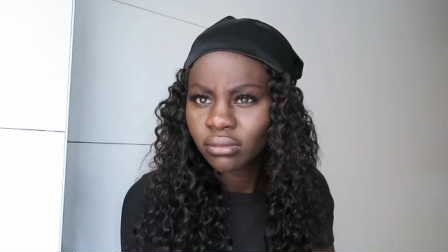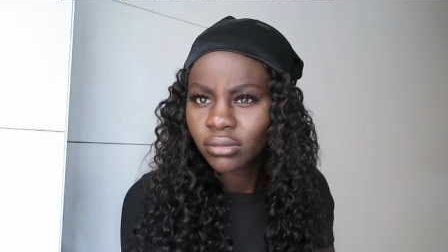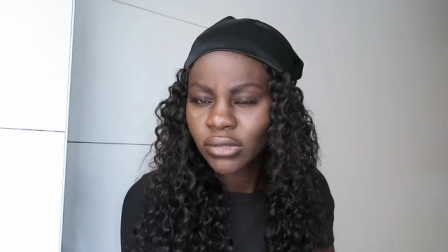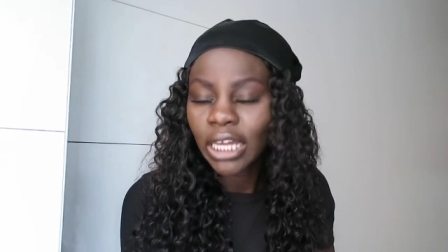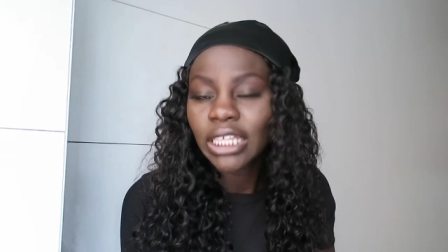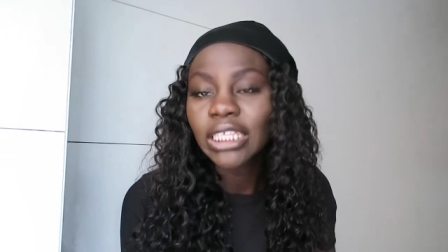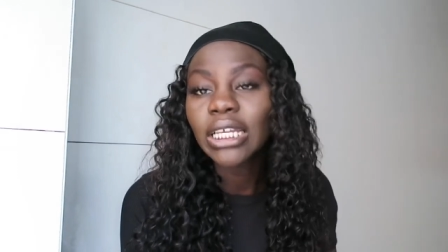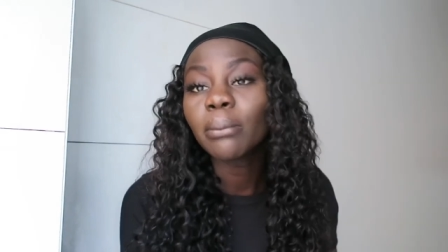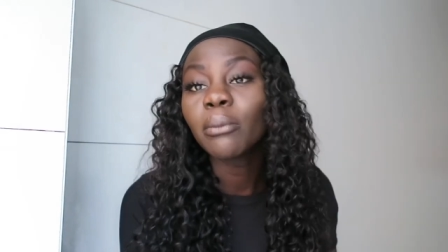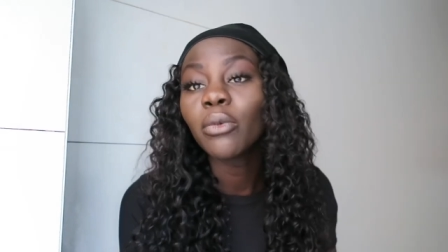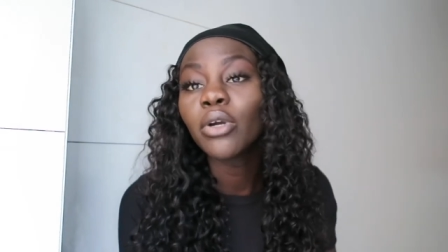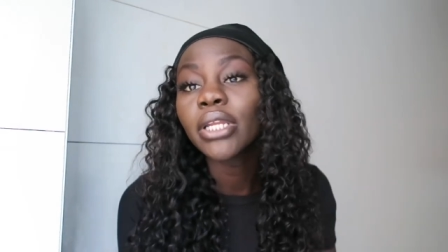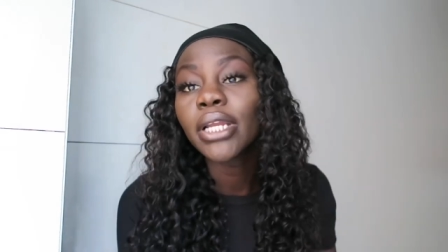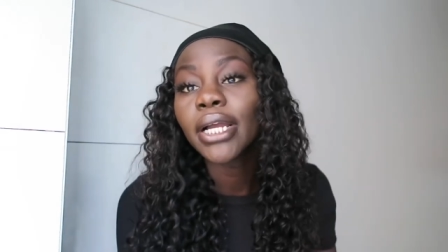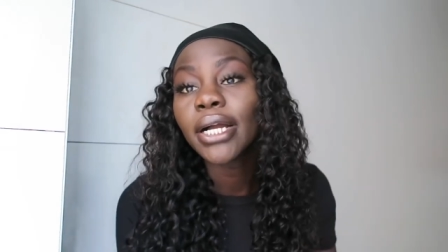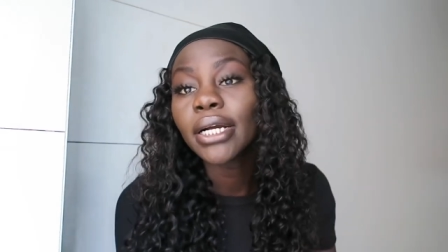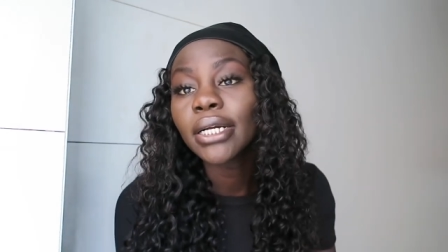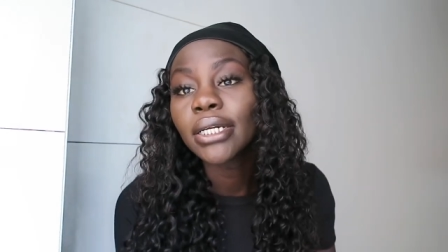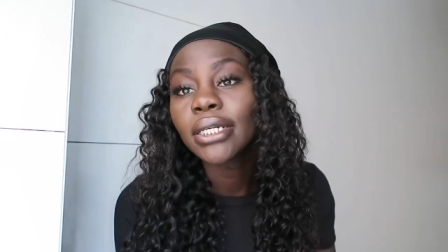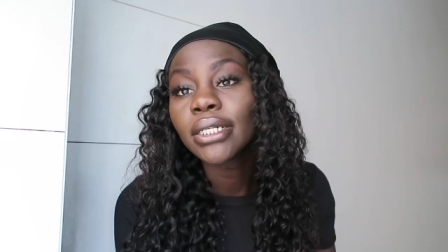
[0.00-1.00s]
I thought
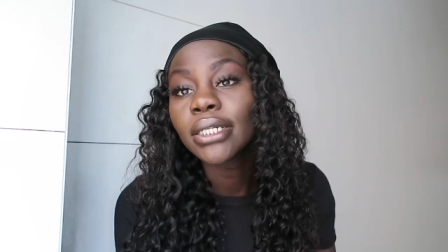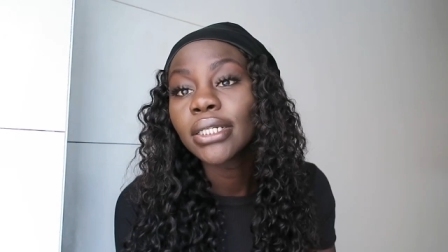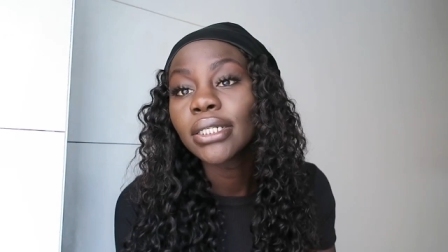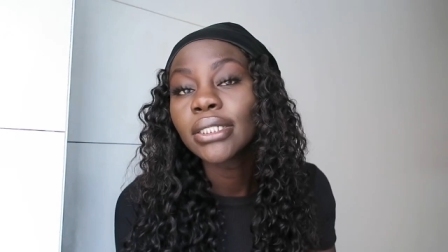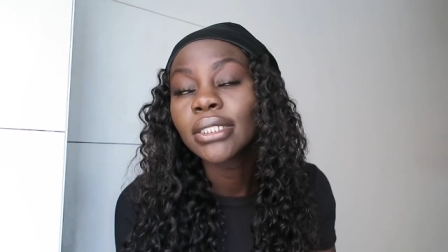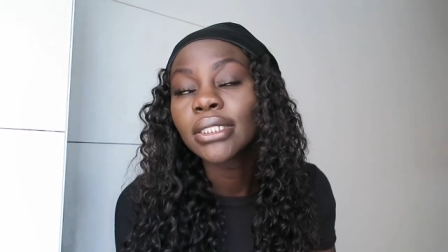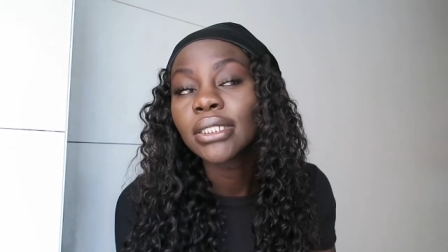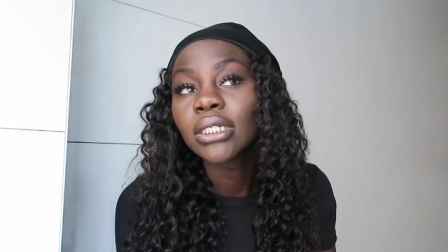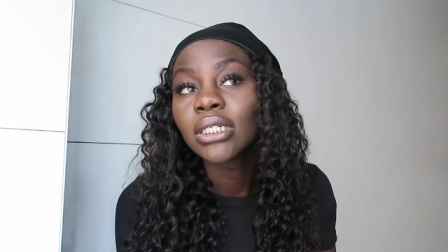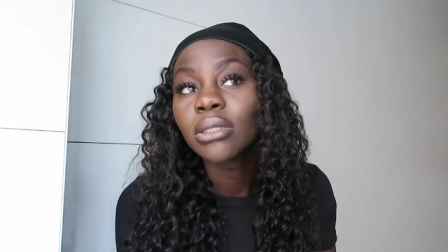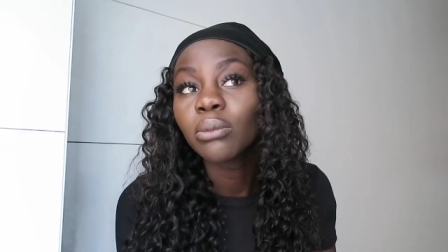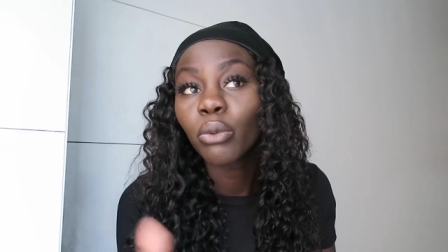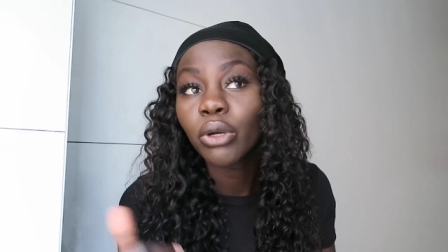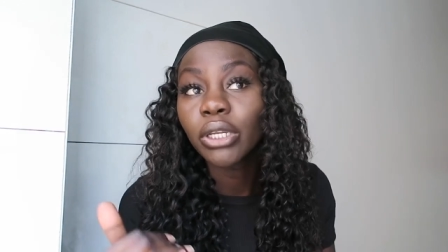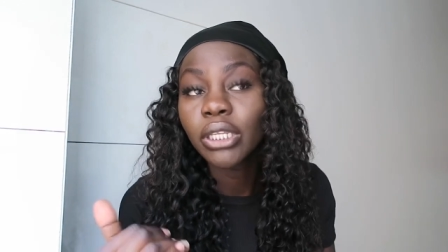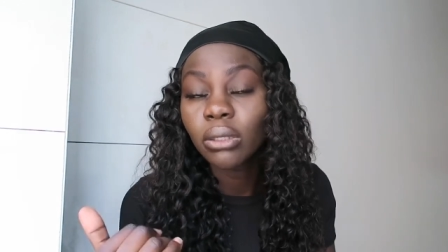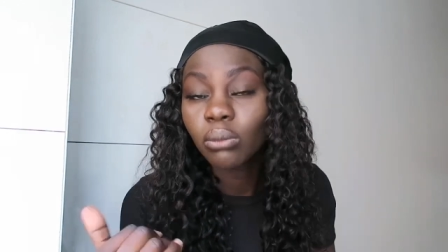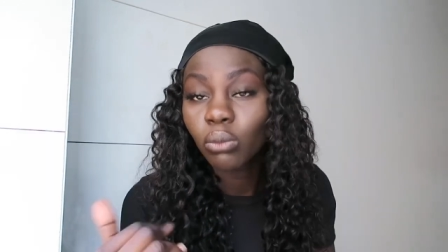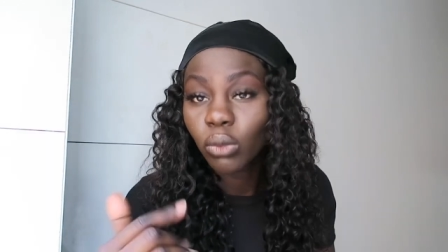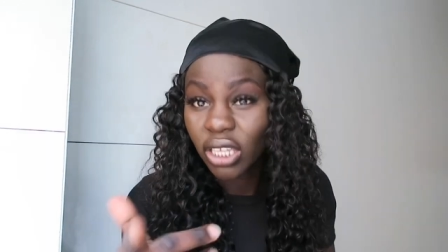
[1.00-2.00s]
Moina,
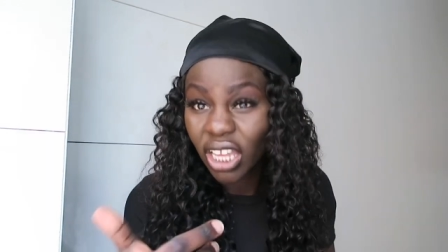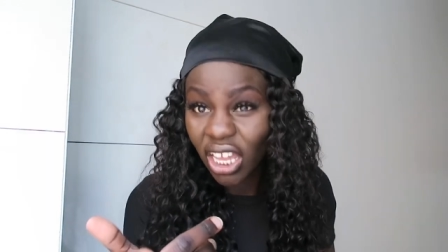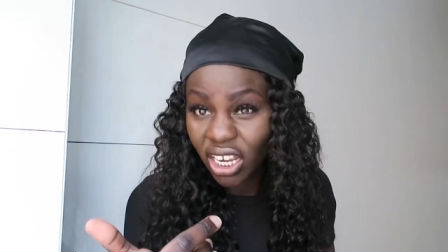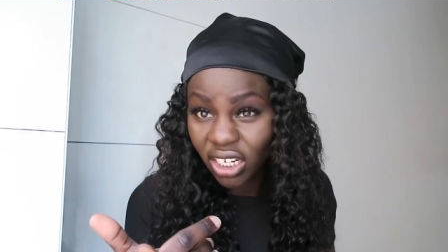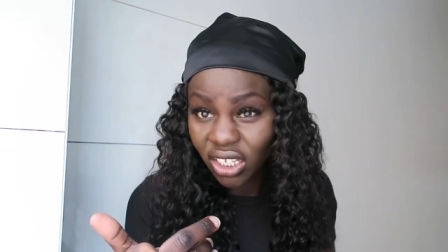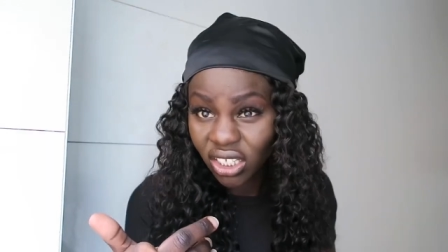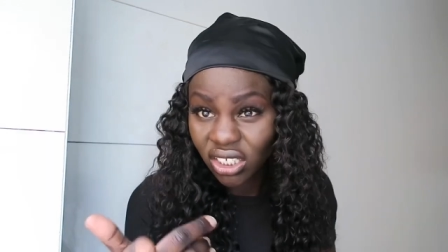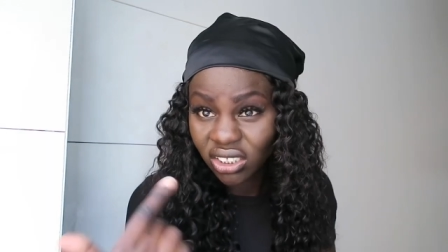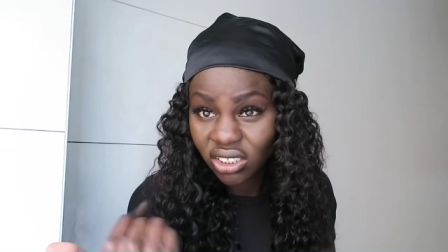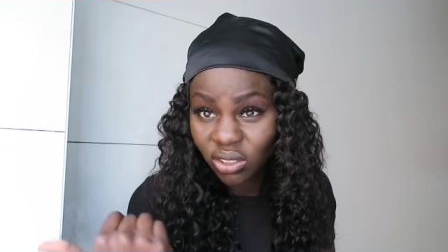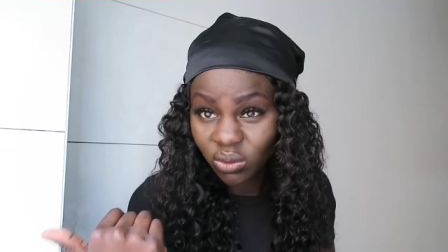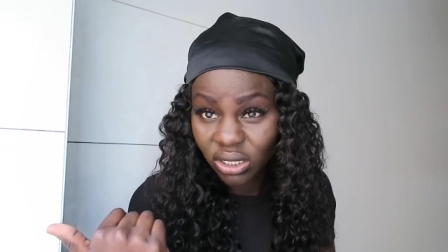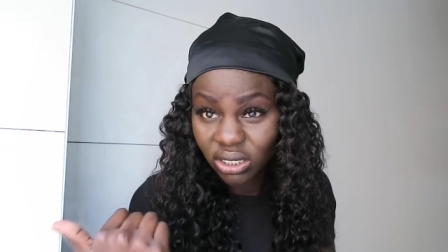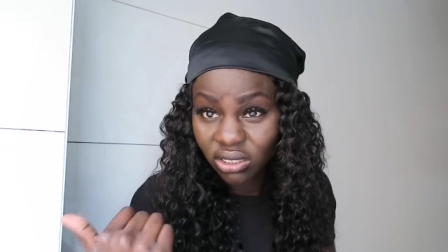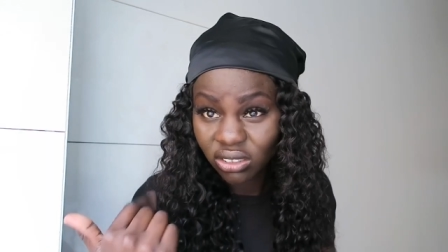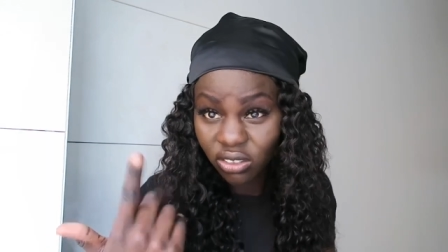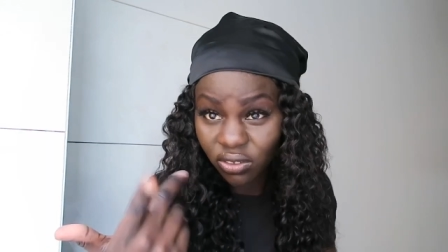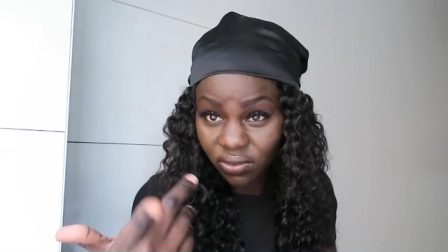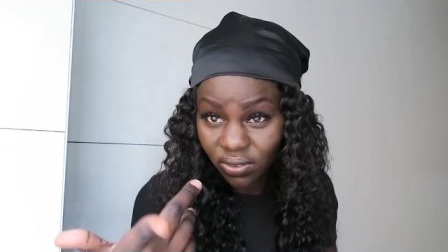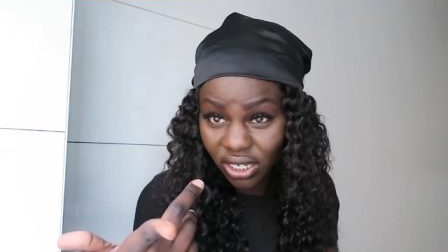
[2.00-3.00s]
Moinania, the
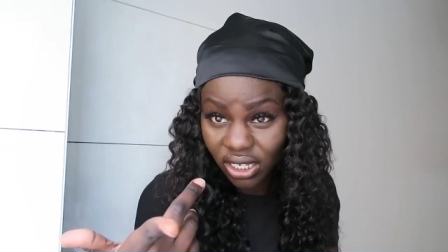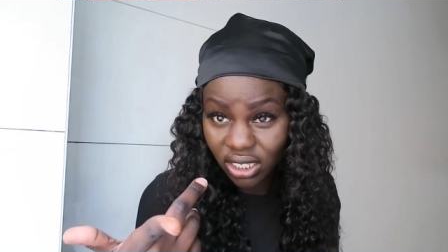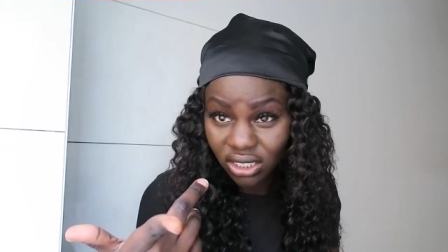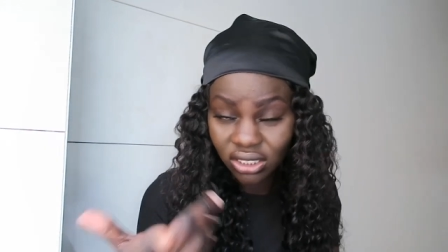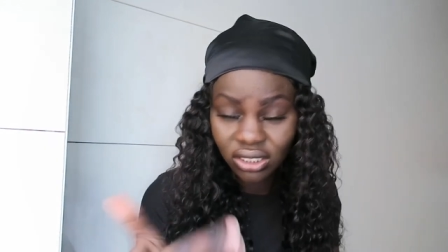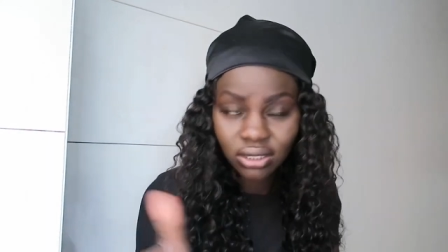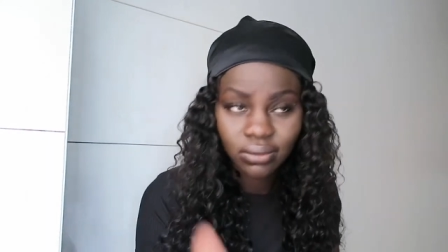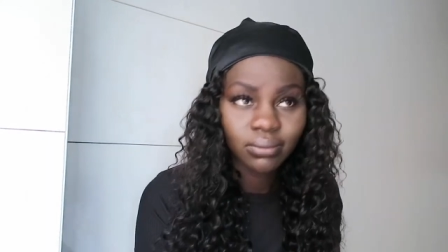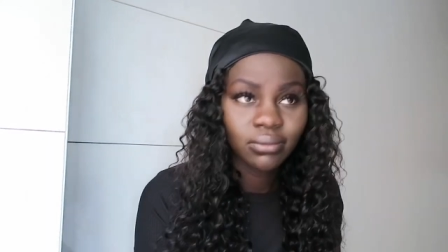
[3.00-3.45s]
one your friend.